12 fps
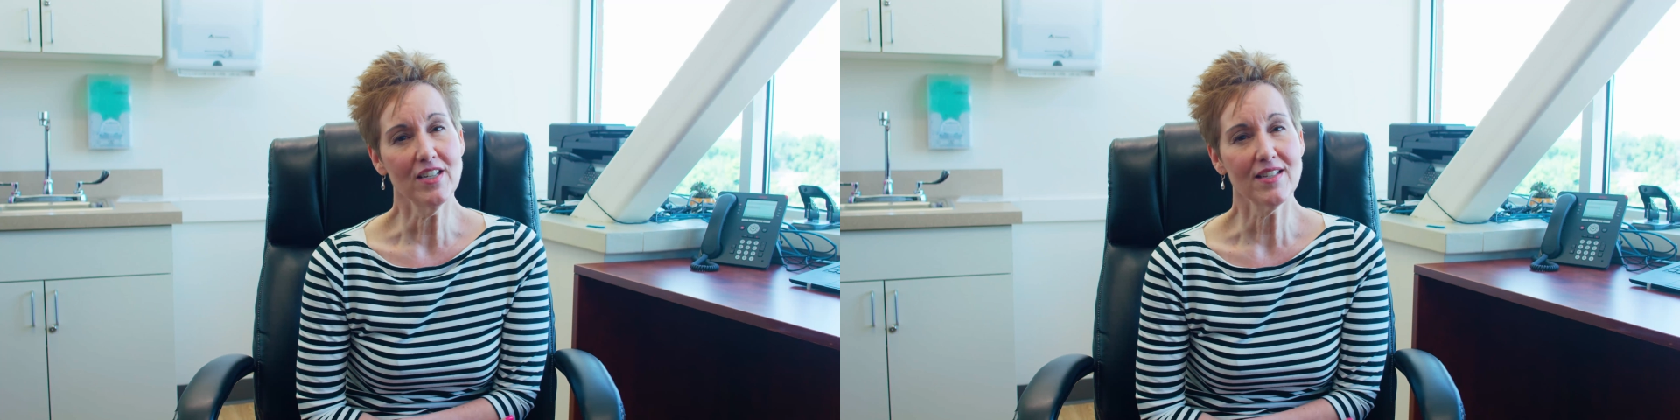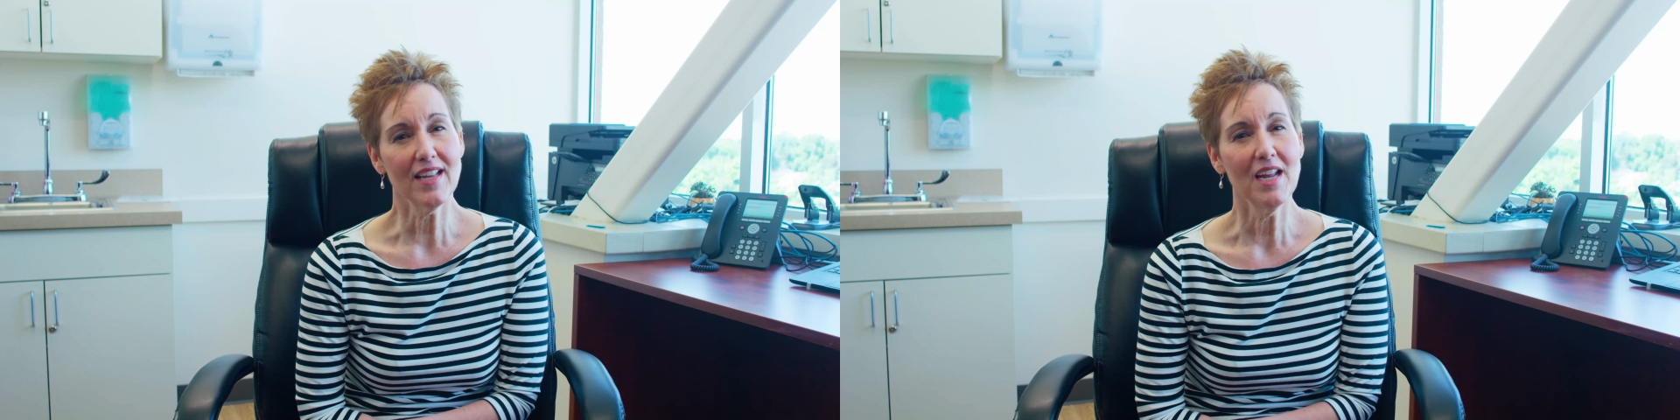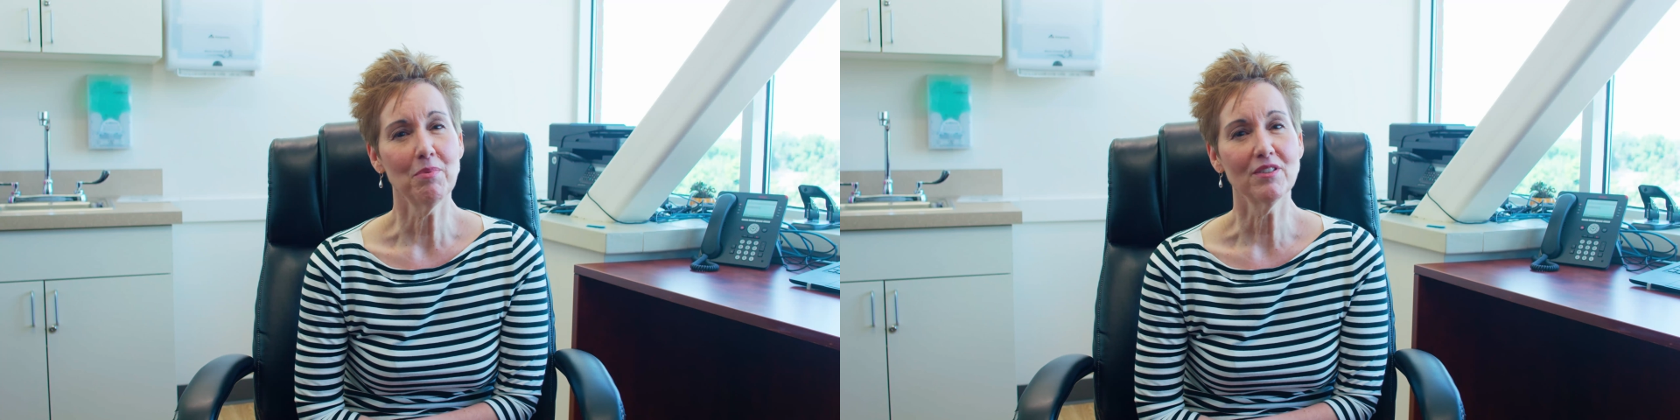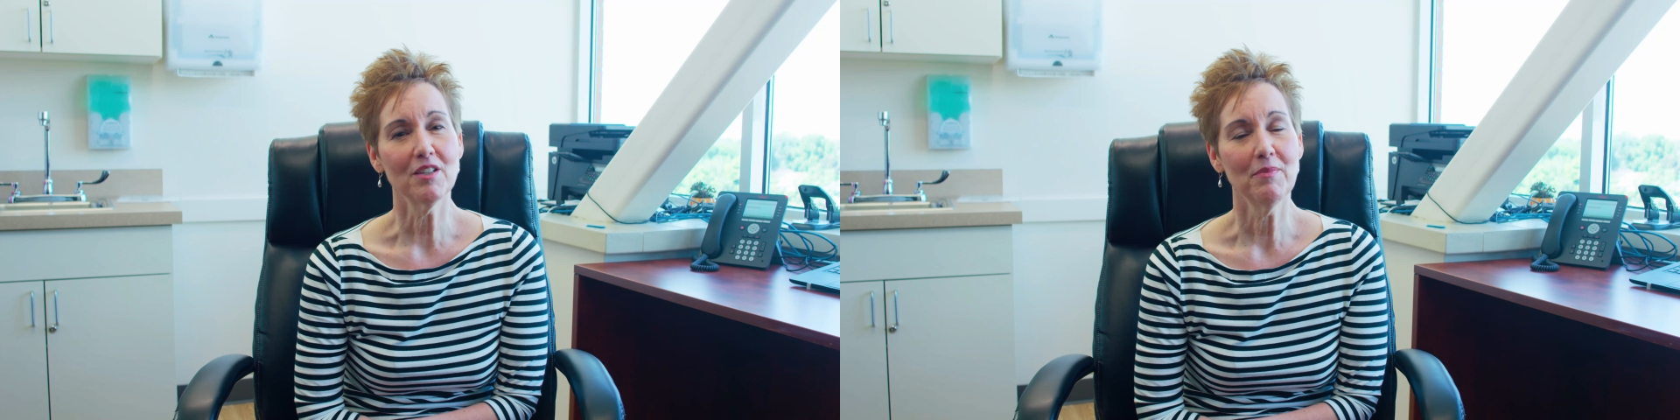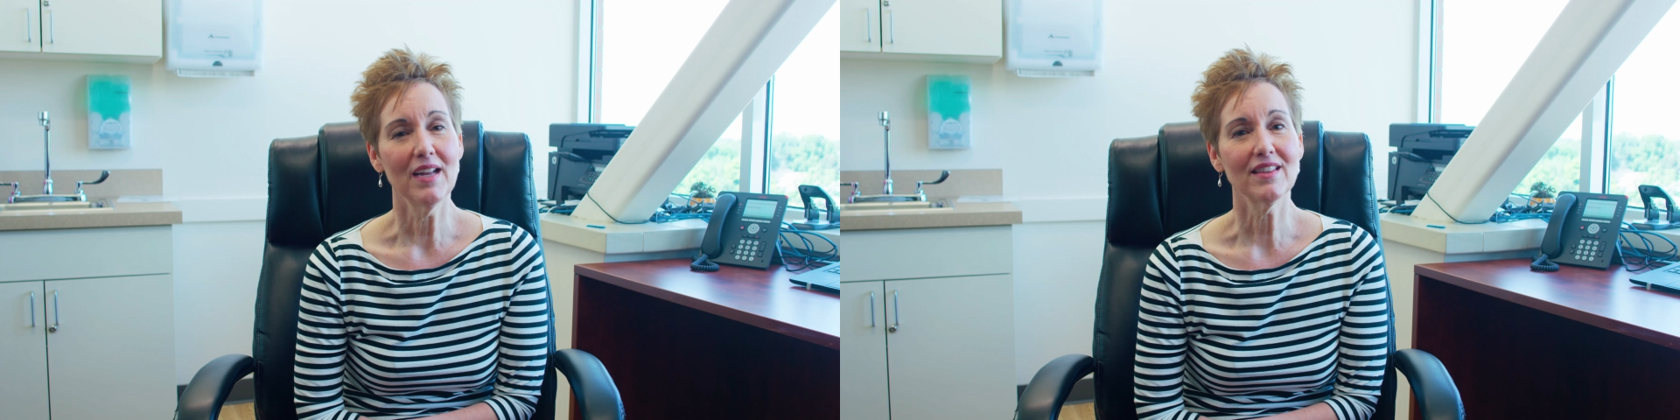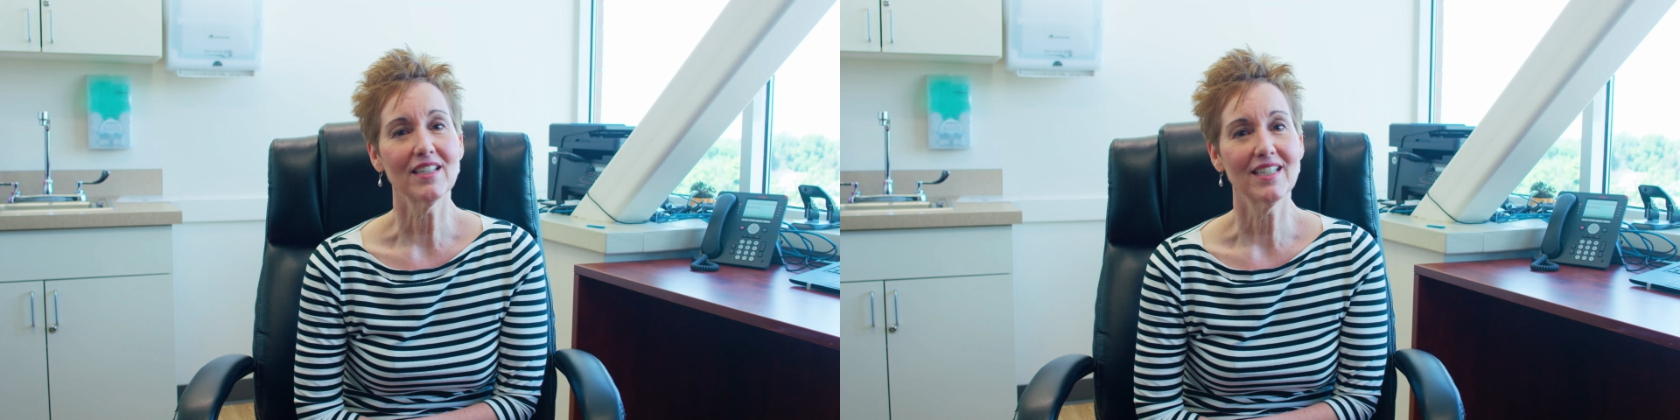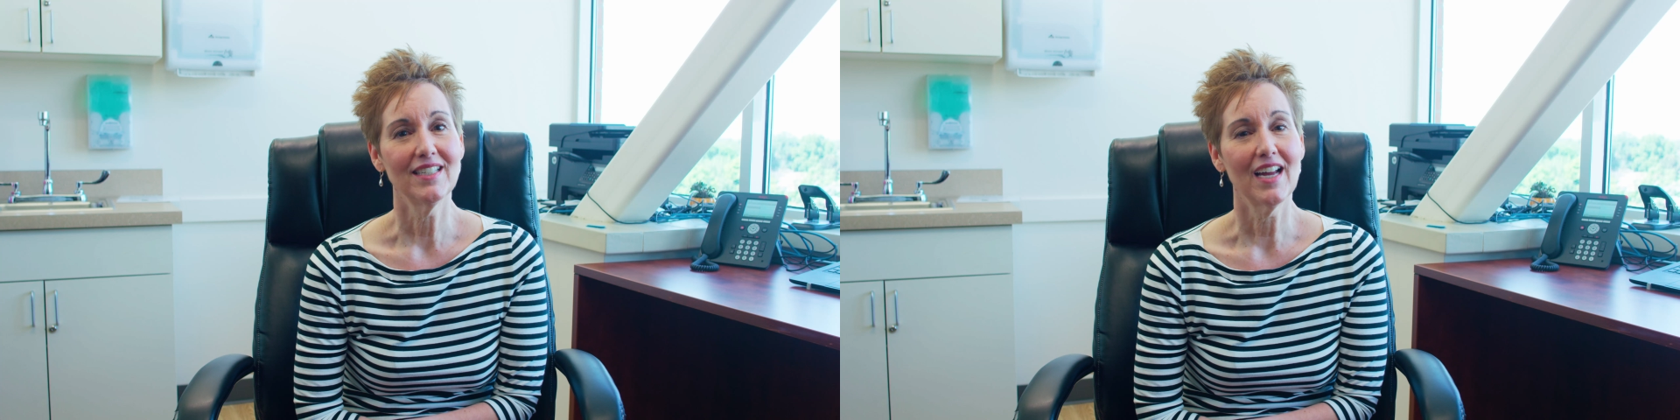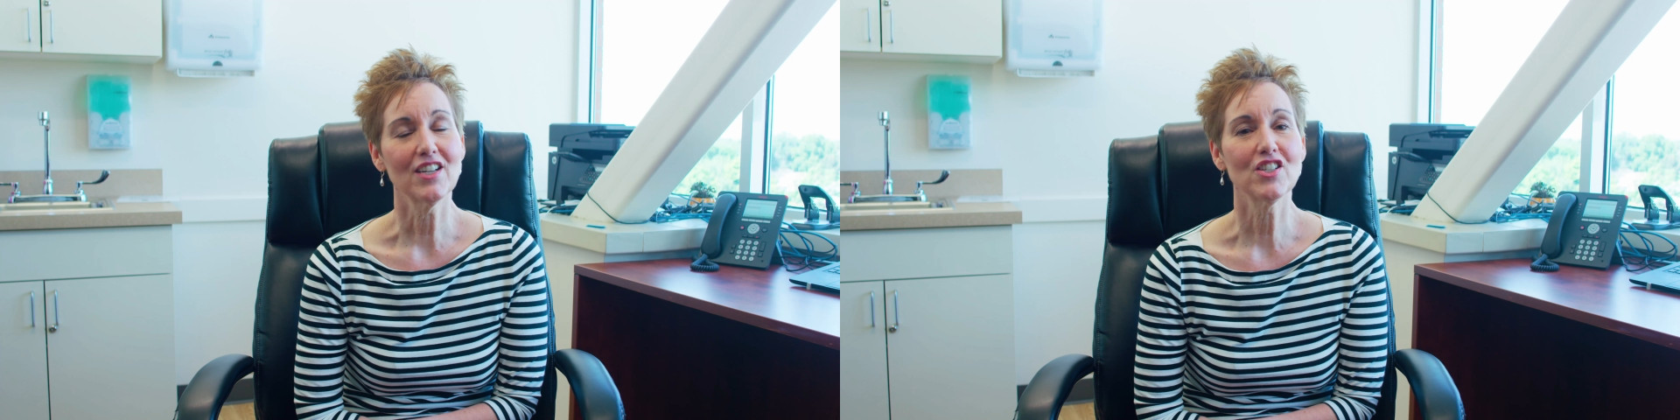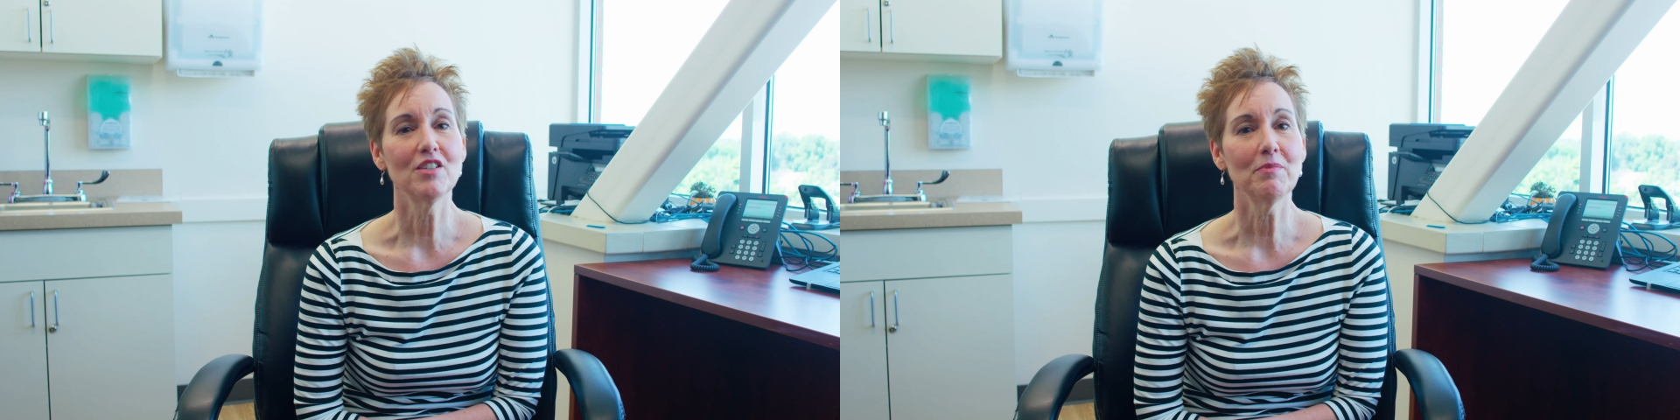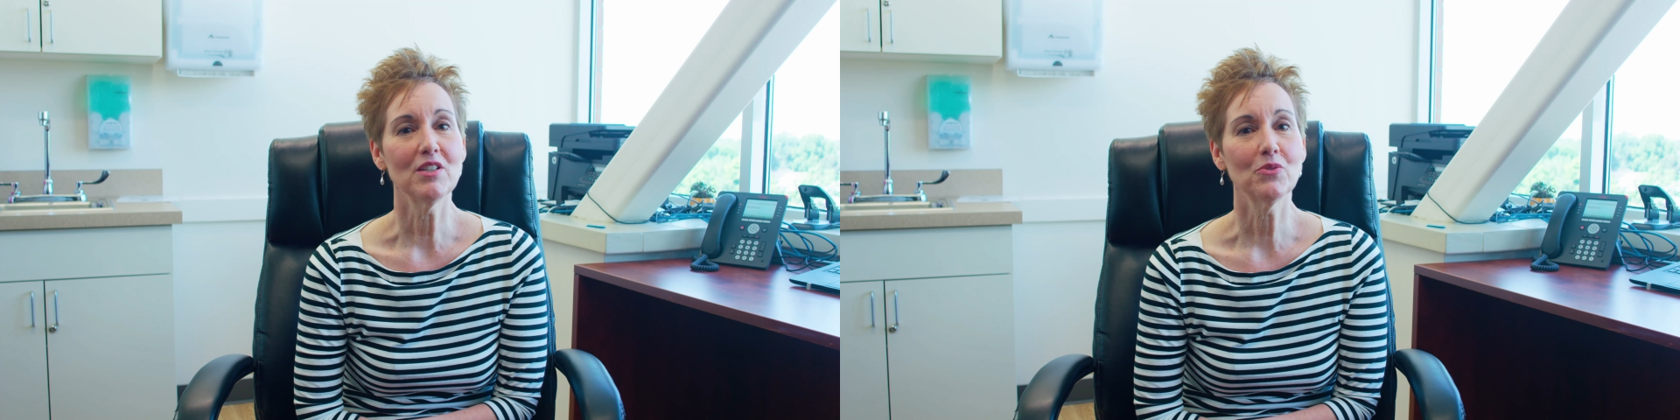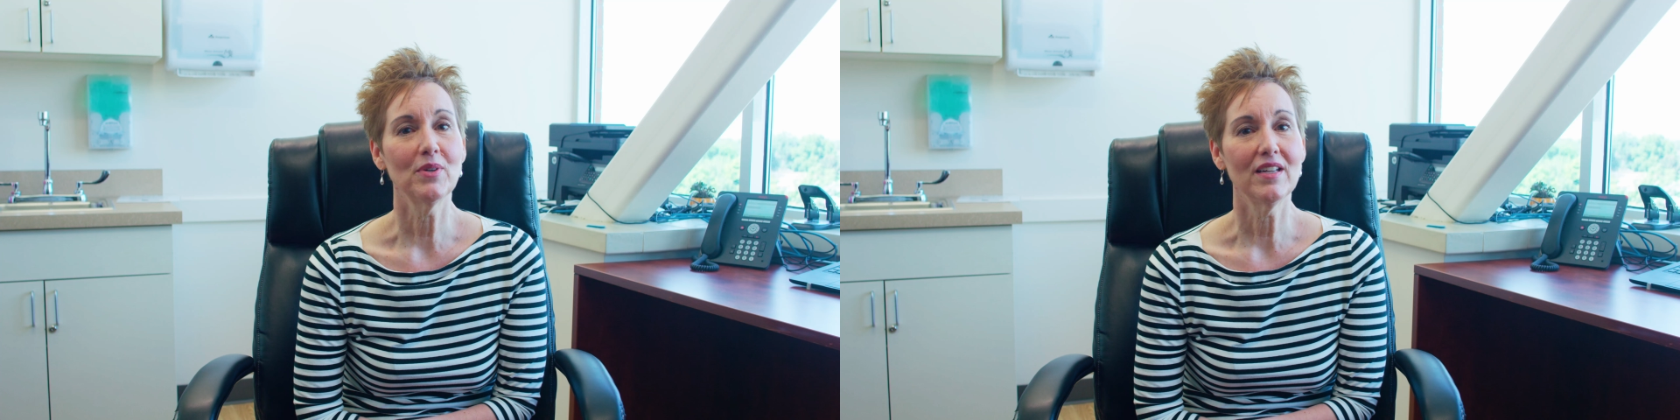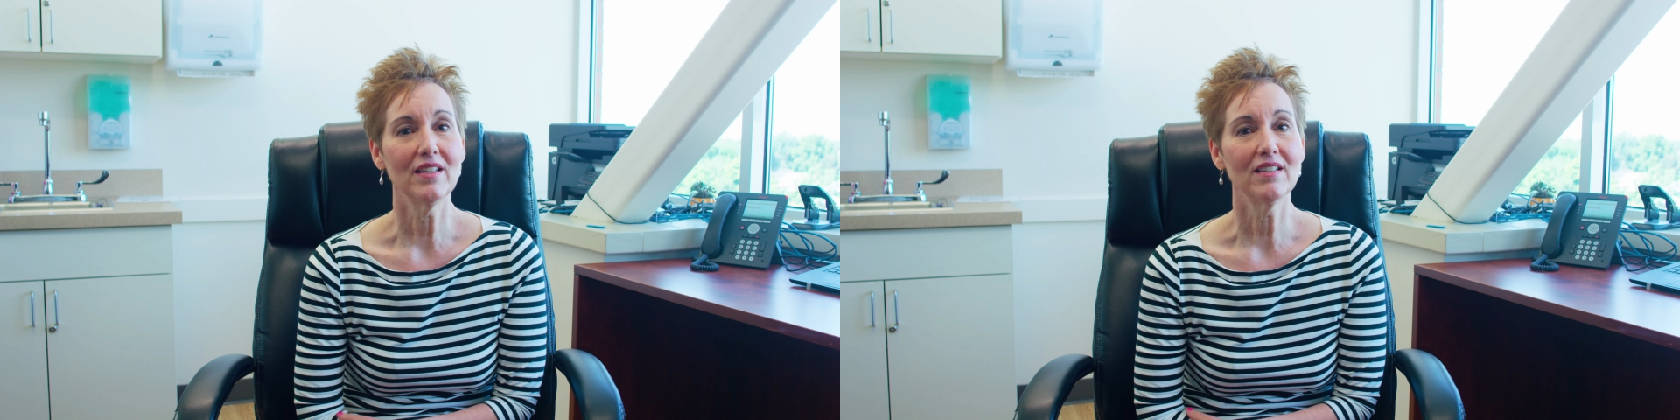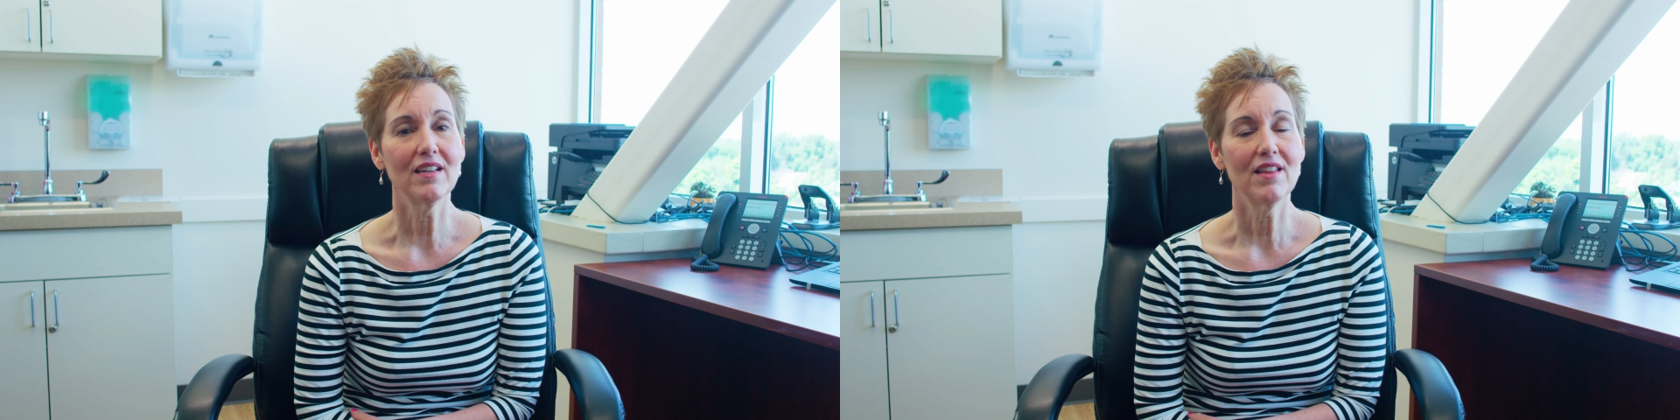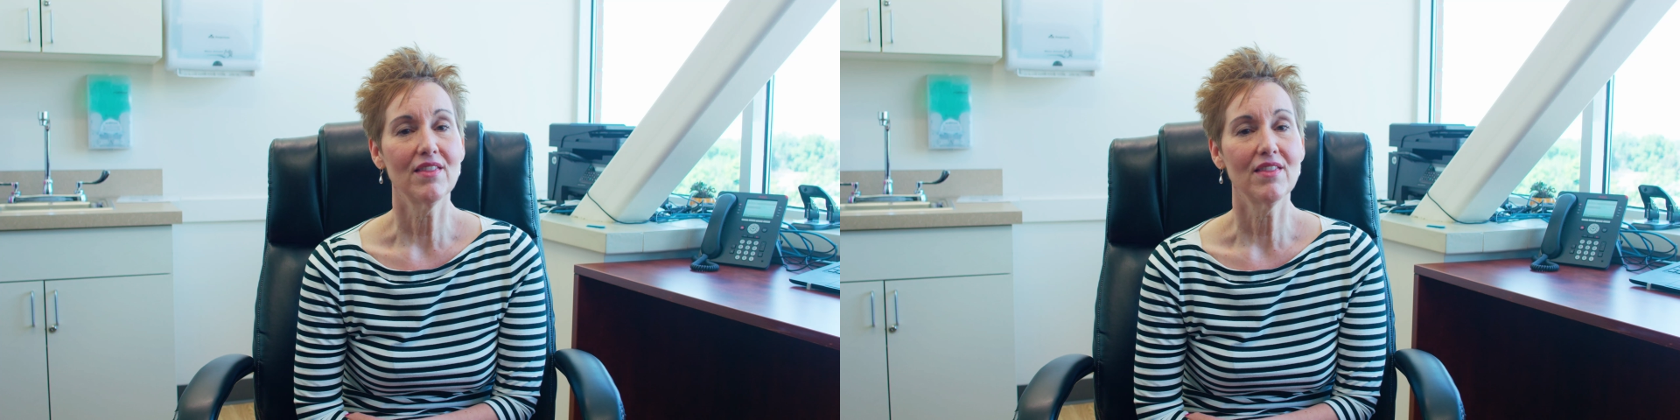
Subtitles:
is able to make the connection between